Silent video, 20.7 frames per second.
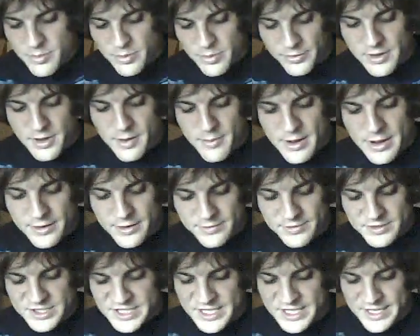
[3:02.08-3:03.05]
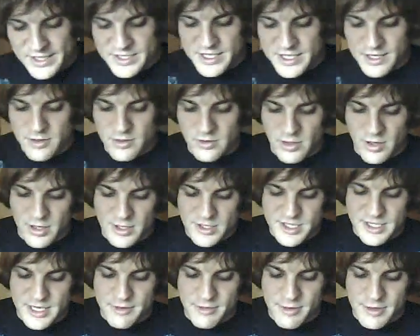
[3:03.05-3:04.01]
but the amount of zincs that you
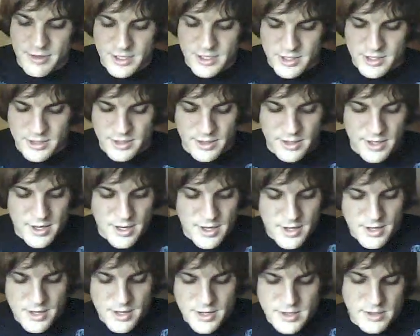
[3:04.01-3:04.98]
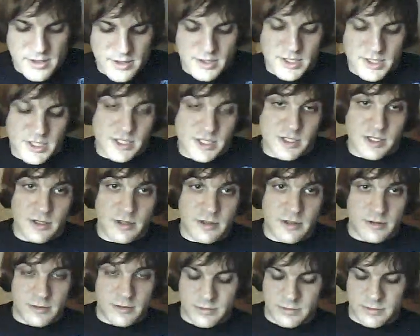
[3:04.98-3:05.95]
lost on return.
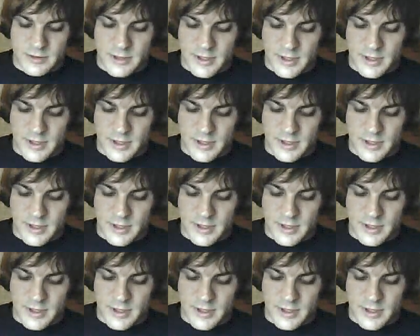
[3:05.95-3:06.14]
So